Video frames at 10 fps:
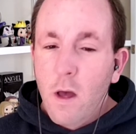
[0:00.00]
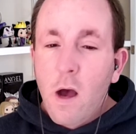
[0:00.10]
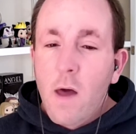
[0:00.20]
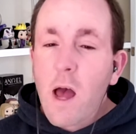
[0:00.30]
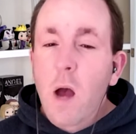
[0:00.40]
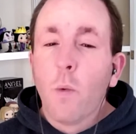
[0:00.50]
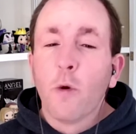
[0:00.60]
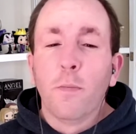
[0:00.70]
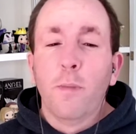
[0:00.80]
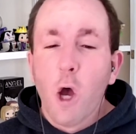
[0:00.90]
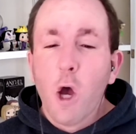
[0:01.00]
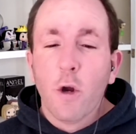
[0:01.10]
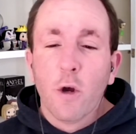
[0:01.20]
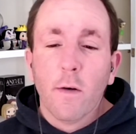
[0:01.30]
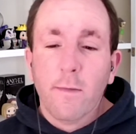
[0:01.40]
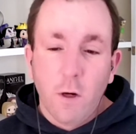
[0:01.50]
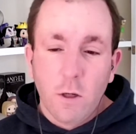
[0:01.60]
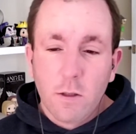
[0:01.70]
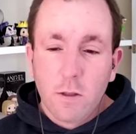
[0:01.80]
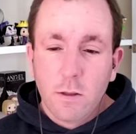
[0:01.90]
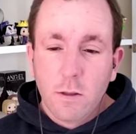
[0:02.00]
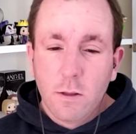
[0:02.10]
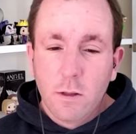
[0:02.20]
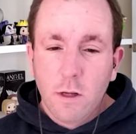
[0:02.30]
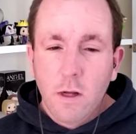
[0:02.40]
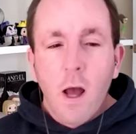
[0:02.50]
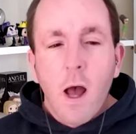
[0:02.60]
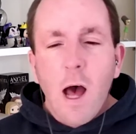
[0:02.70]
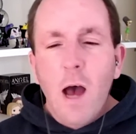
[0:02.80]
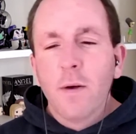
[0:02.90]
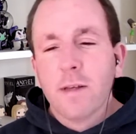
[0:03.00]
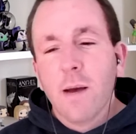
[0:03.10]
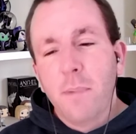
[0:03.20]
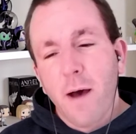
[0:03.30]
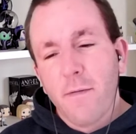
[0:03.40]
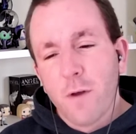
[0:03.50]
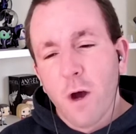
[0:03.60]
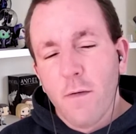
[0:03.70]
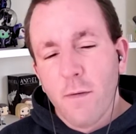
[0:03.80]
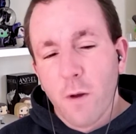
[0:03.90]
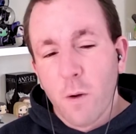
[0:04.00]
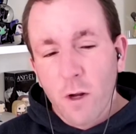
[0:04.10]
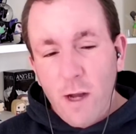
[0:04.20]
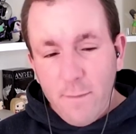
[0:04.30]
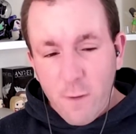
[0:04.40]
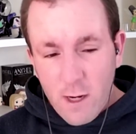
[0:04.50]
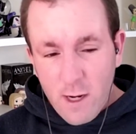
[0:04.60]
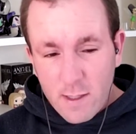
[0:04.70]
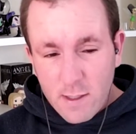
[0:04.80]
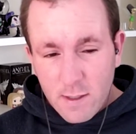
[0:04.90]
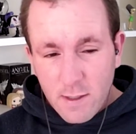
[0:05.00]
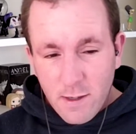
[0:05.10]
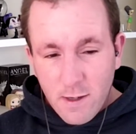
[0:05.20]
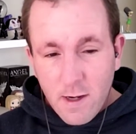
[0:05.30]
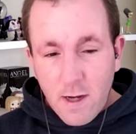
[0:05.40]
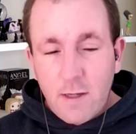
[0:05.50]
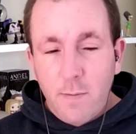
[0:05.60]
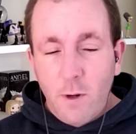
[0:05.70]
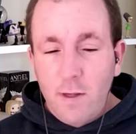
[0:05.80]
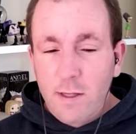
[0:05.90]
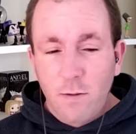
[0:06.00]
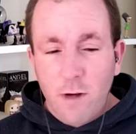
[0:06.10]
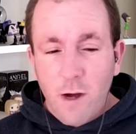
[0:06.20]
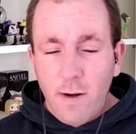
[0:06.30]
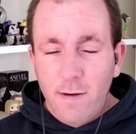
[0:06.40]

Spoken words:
That would burn your foot. How is that bath not overflowing? Look how full it is! And his water's still going.